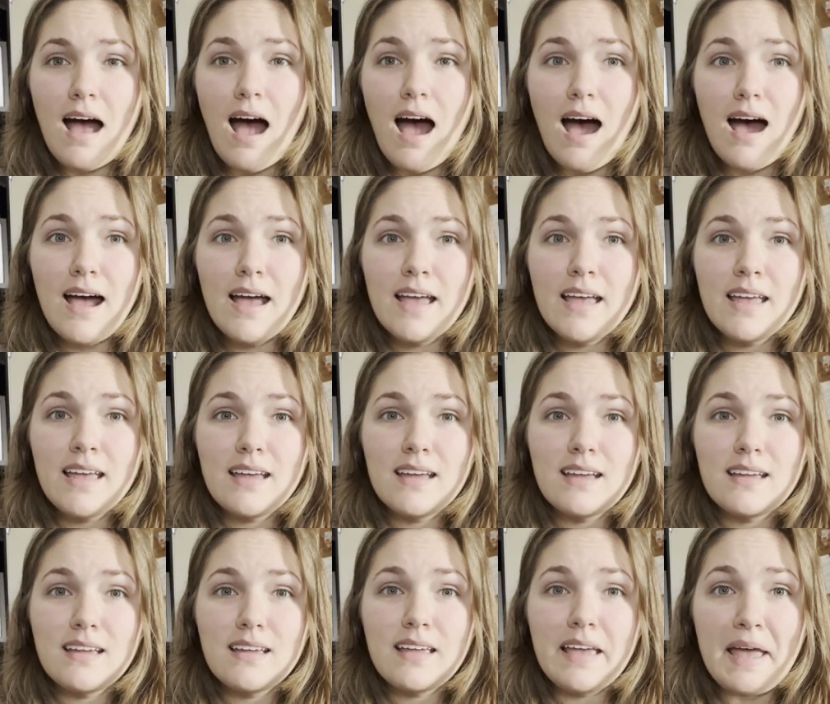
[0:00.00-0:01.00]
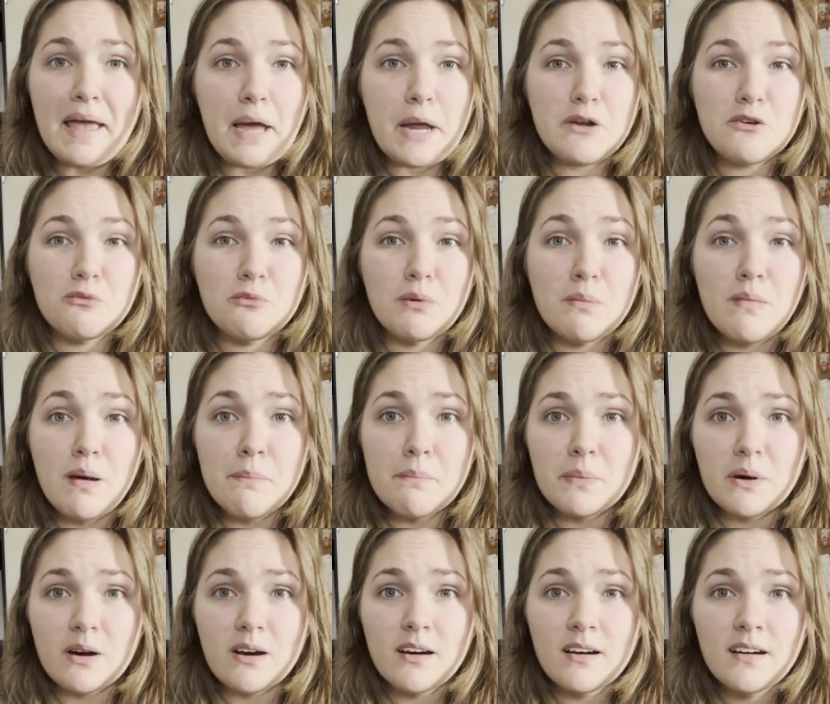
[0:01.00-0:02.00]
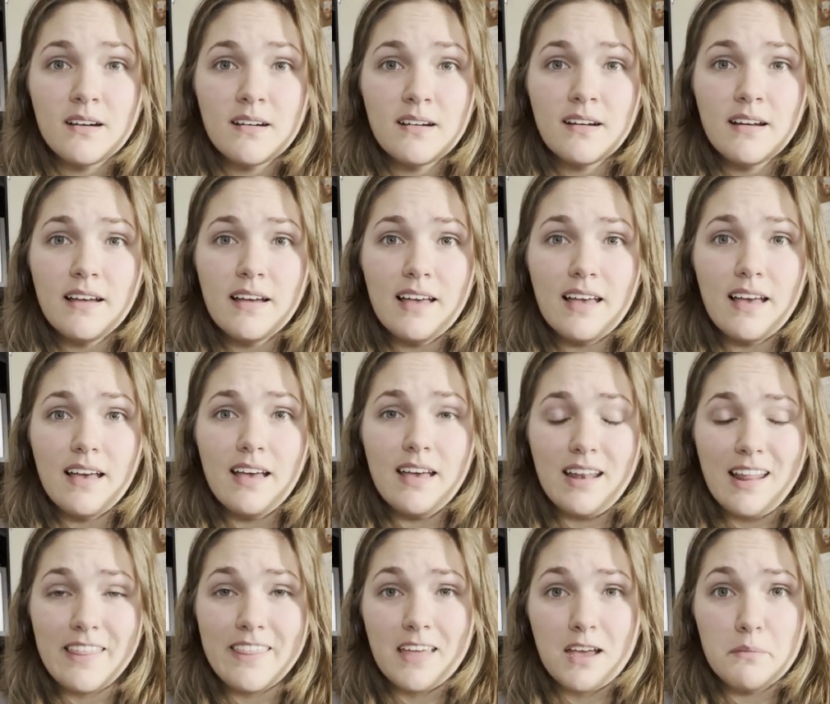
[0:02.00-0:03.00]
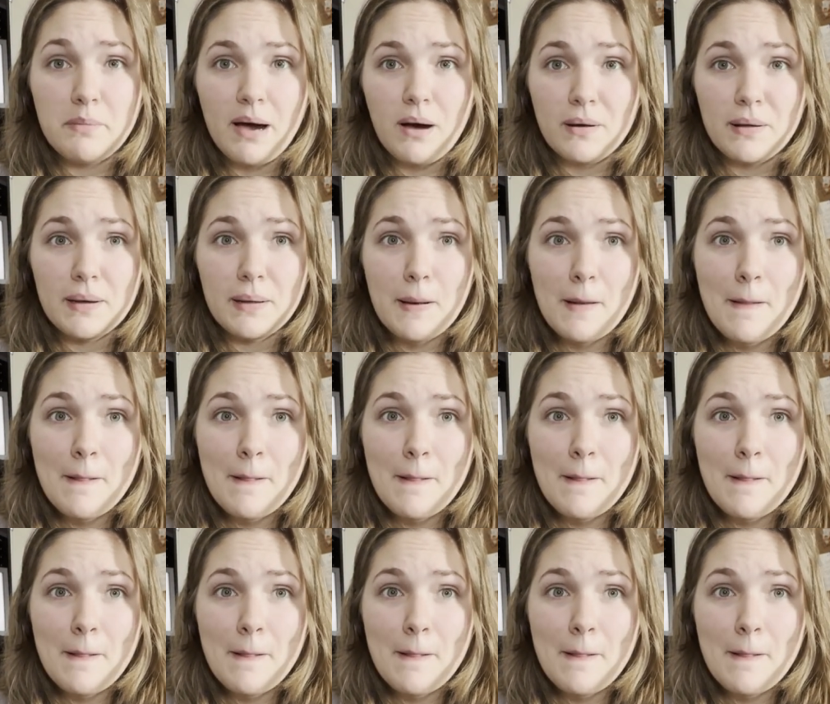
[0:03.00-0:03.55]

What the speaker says: I can't remember anything about it.